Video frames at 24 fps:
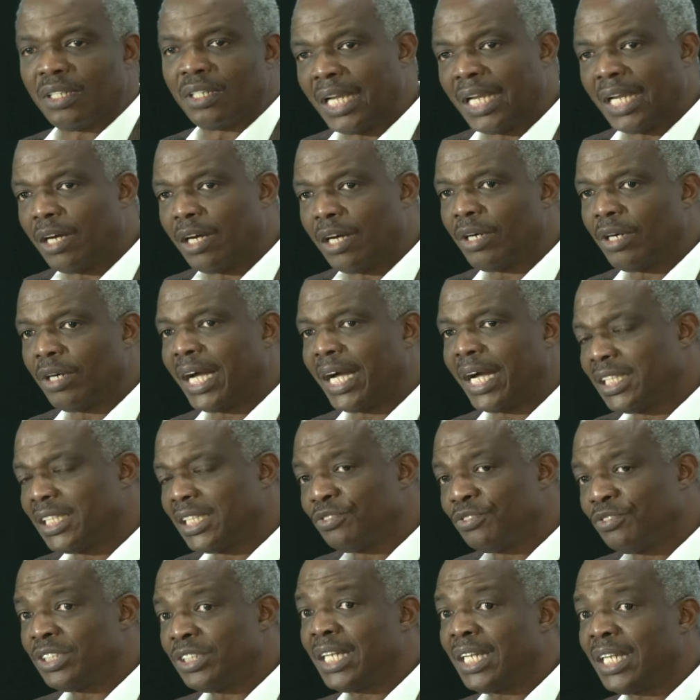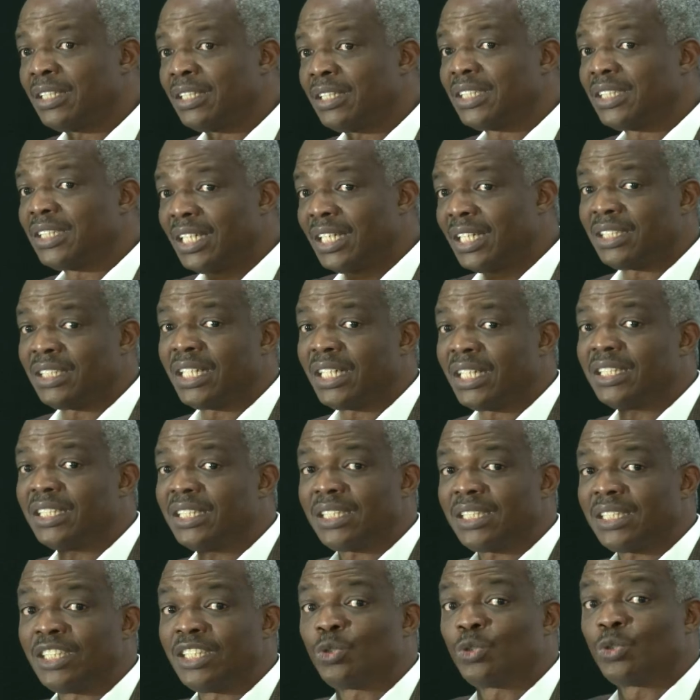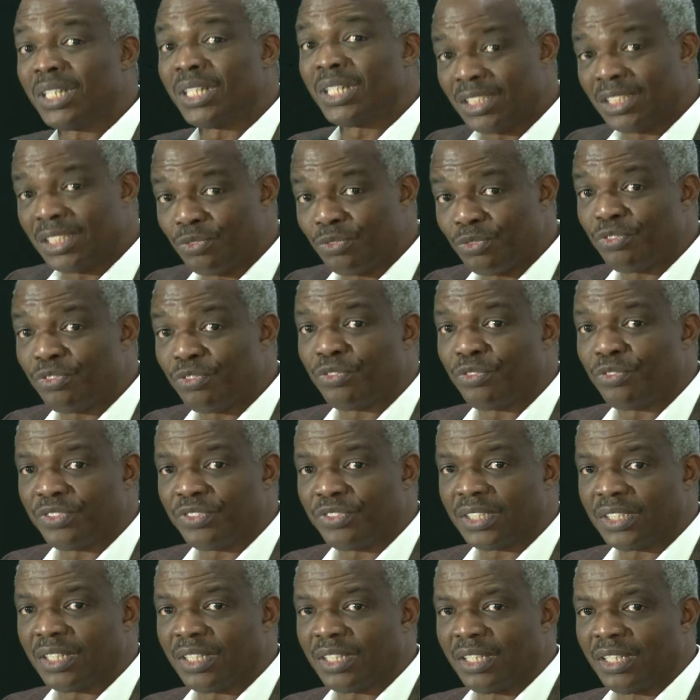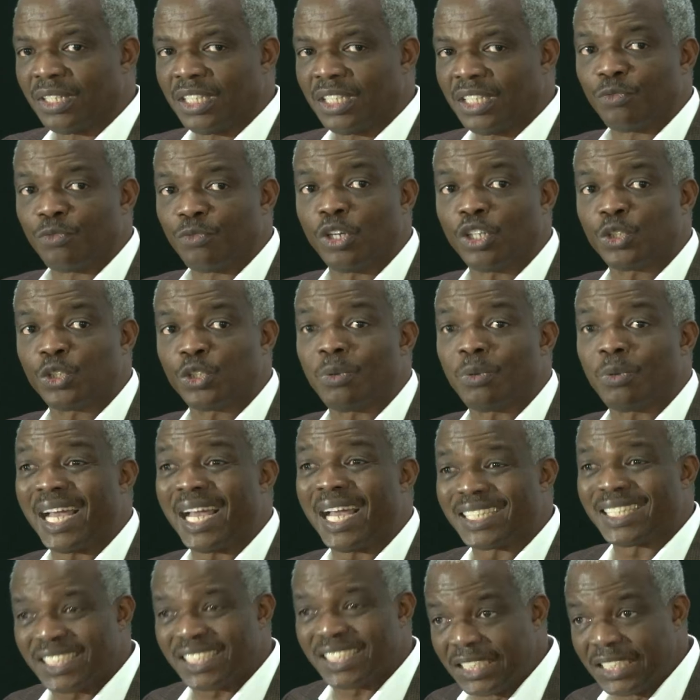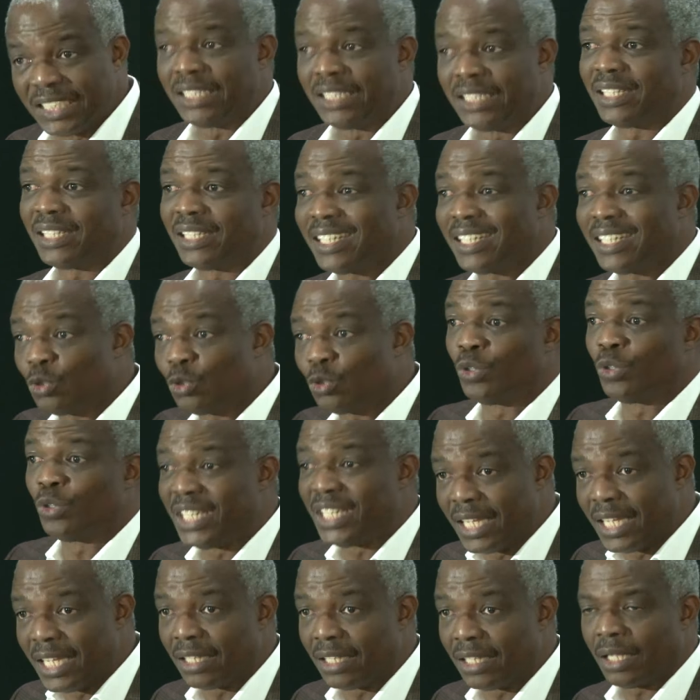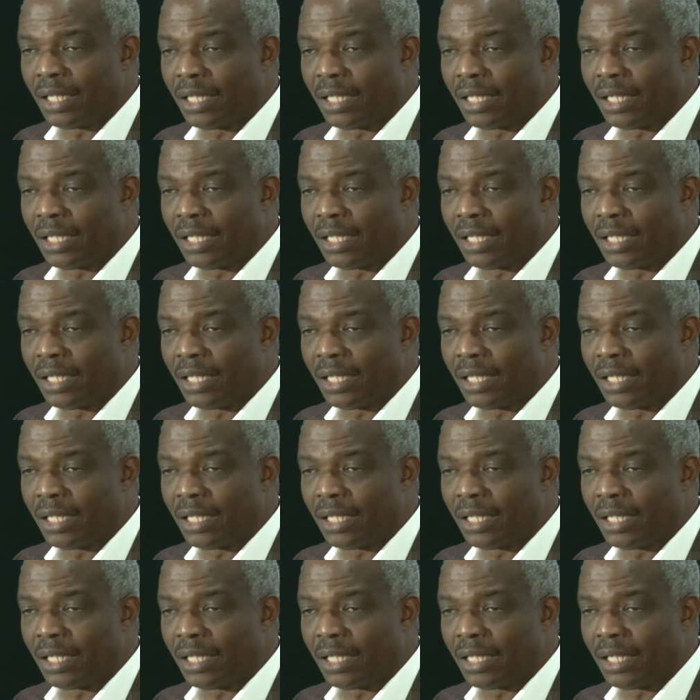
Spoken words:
Now, artificial intelligence in 2050, if what we are seeing today,